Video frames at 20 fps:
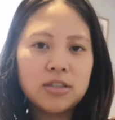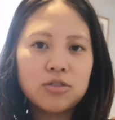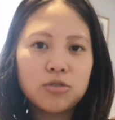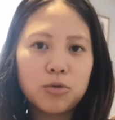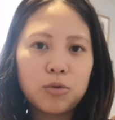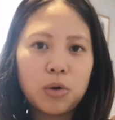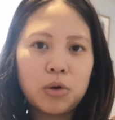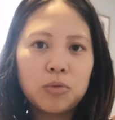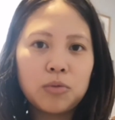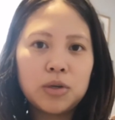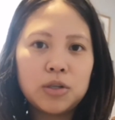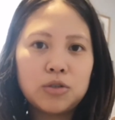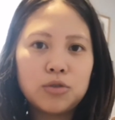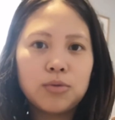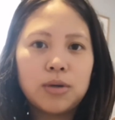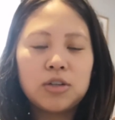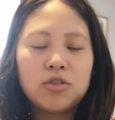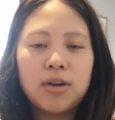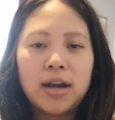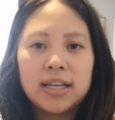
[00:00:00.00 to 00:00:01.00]
So when we
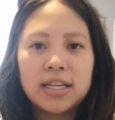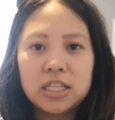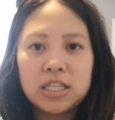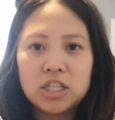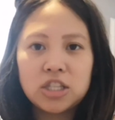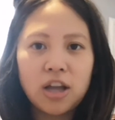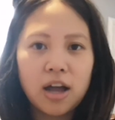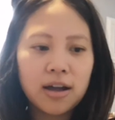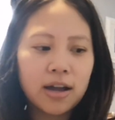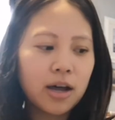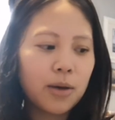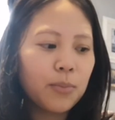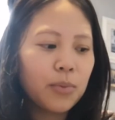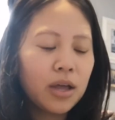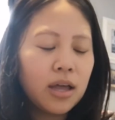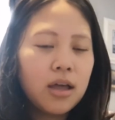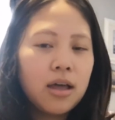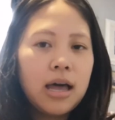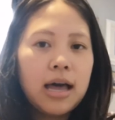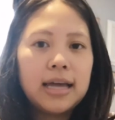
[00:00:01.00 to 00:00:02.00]
do, I try to stock up,
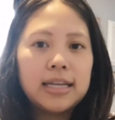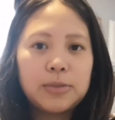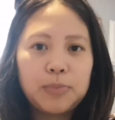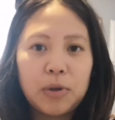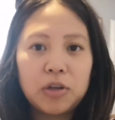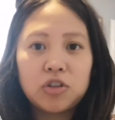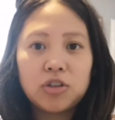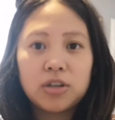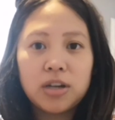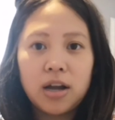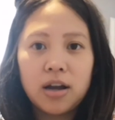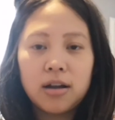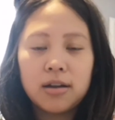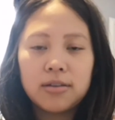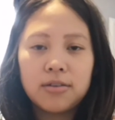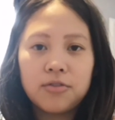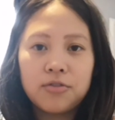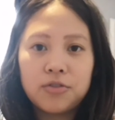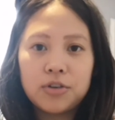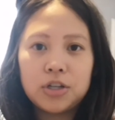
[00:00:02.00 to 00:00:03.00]
especially
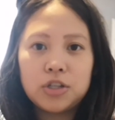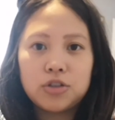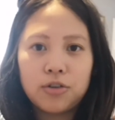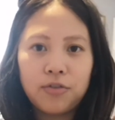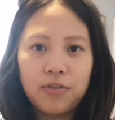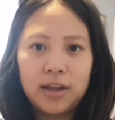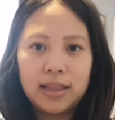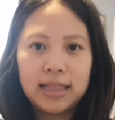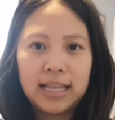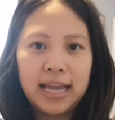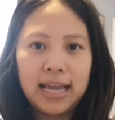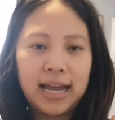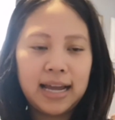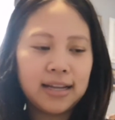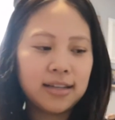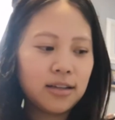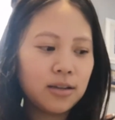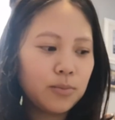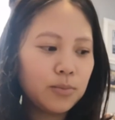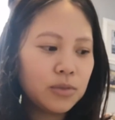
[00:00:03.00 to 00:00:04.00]
on freezer-friendly
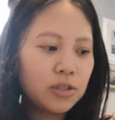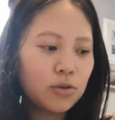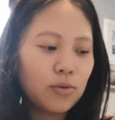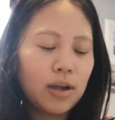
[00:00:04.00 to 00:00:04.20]
items.